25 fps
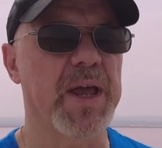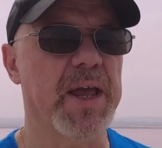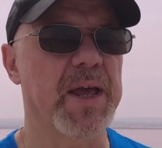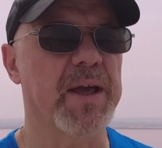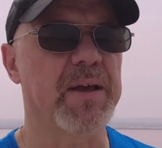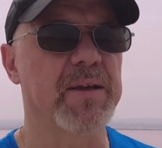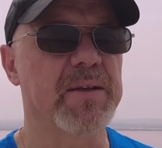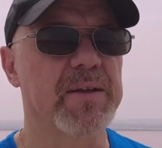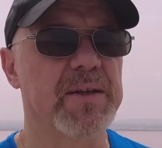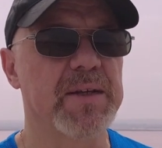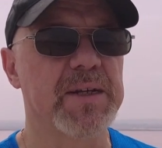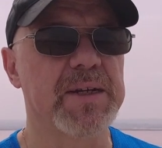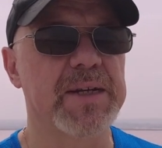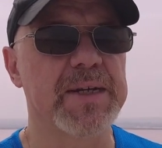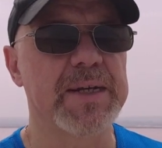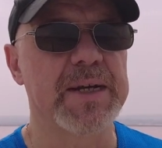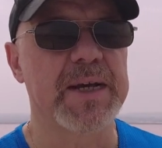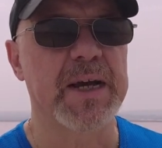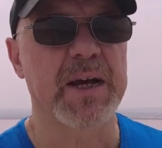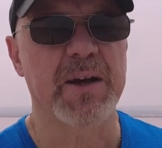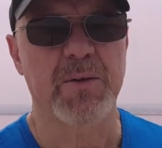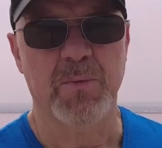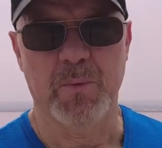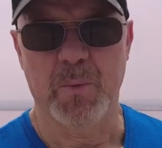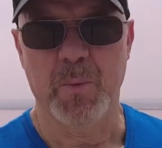here.
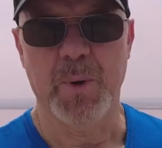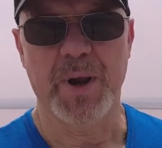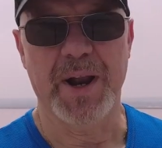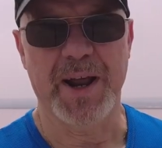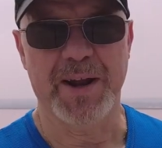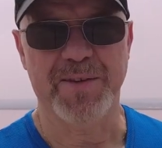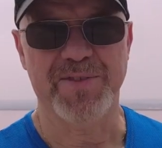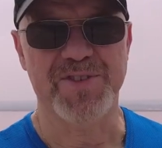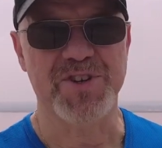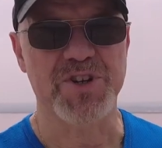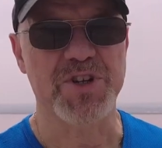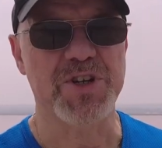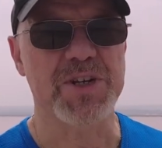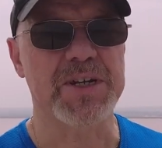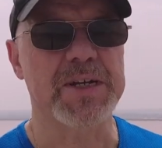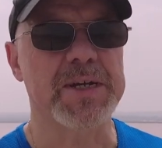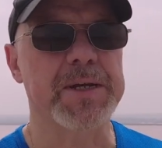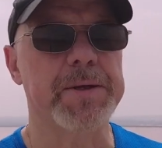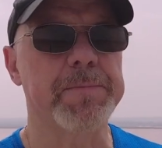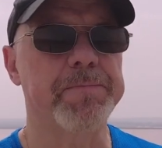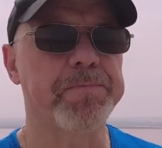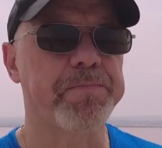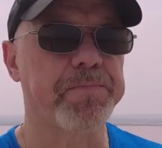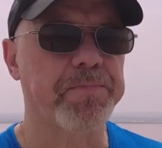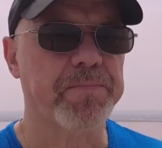We'll have to see.
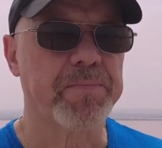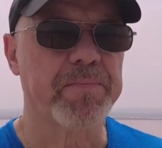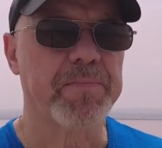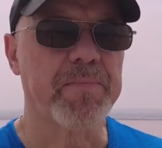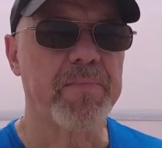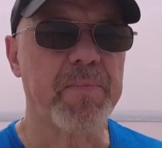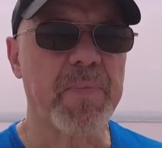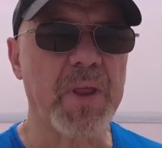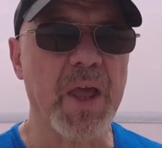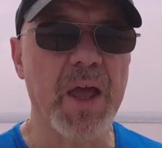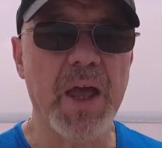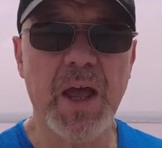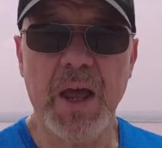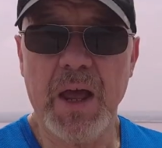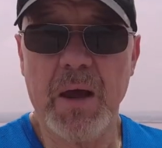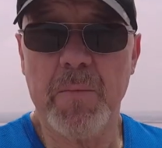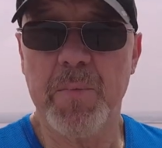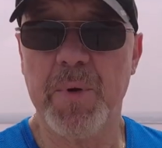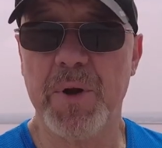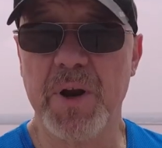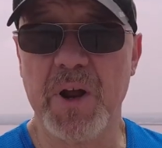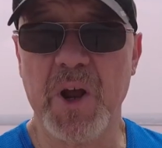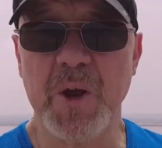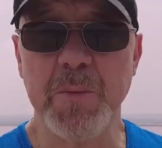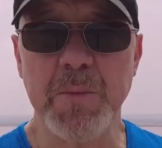
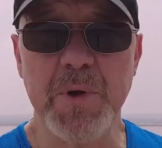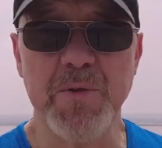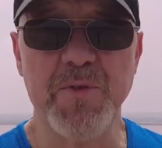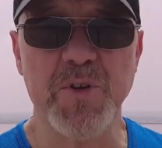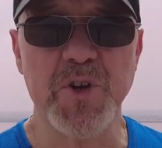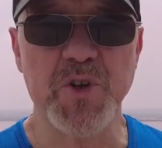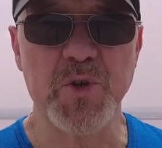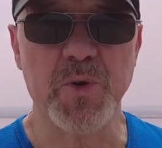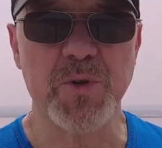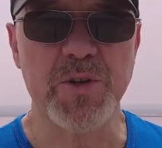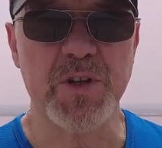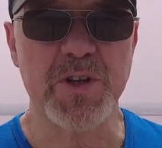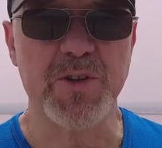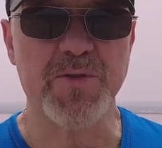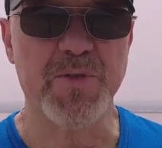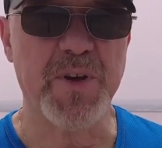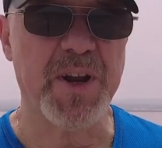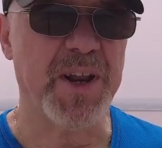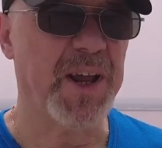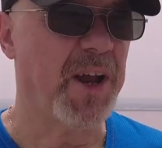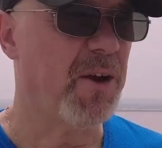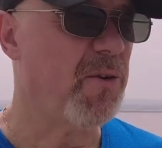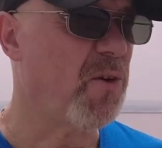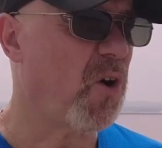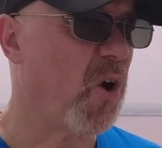But I hope you've enjoyed this
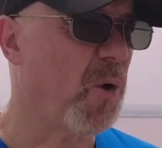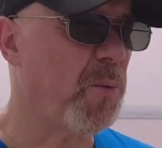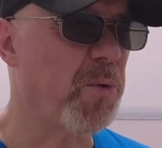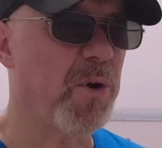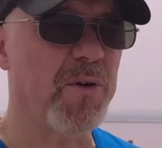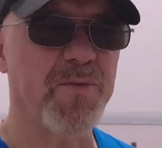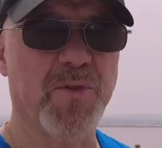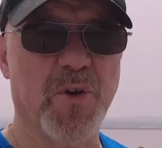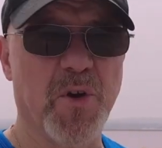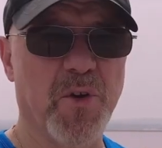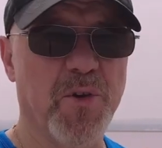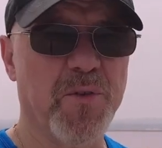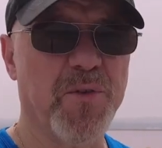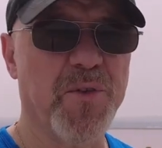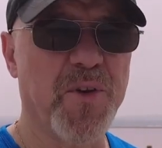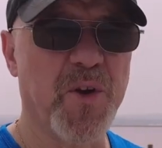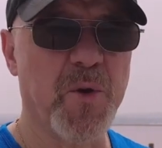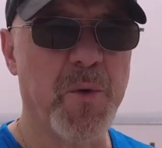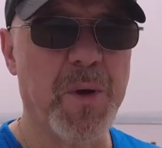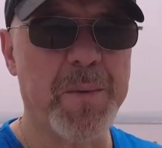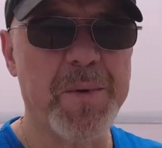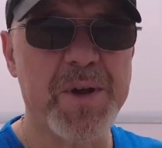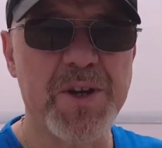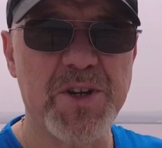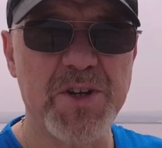video. I hope I've got a few
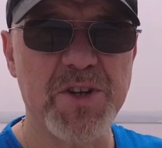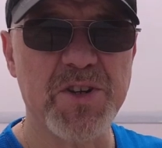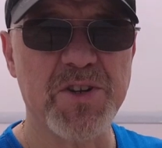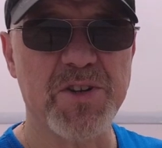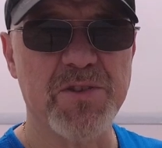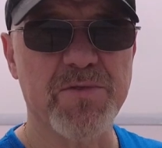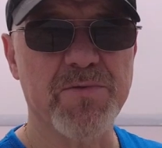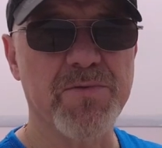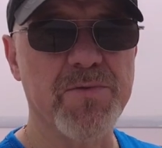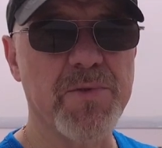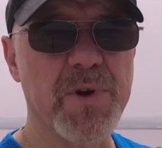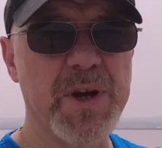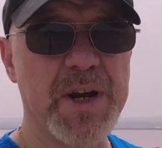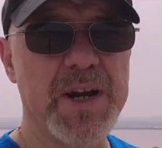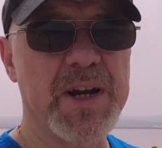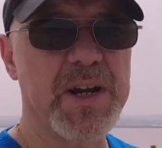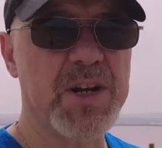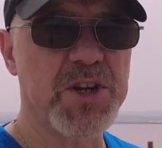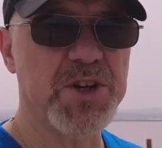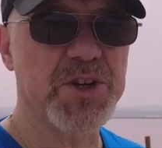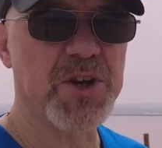images that really